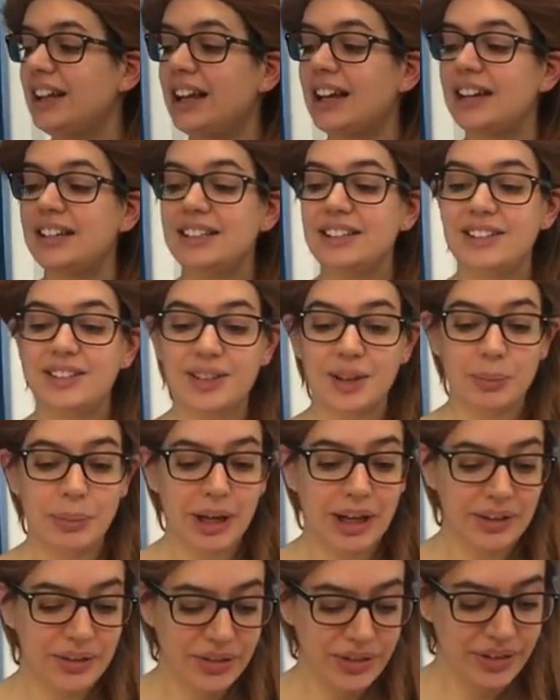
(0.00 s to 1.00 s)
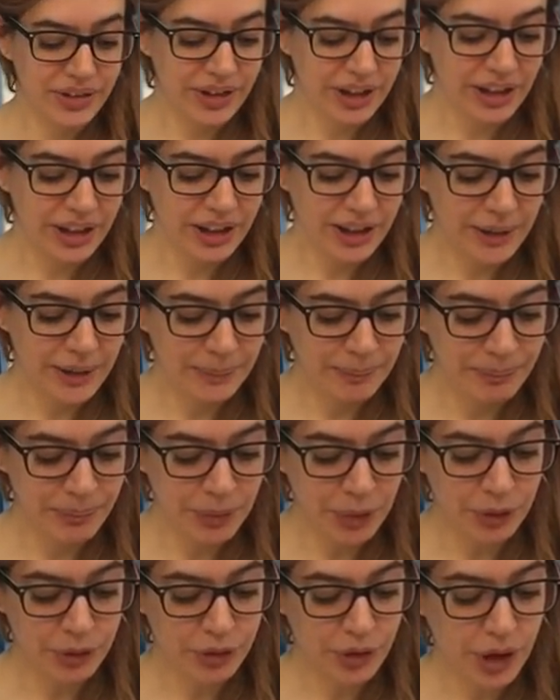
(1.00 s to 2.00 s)
And it's about um,
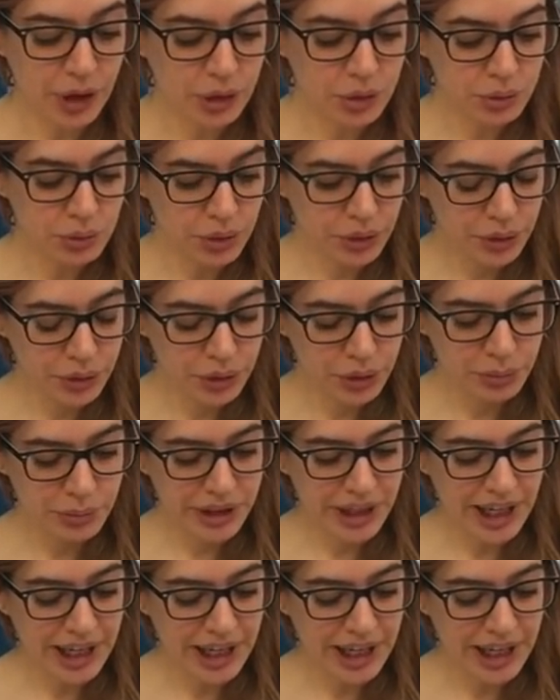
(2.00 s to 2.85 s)
a frog who wants to be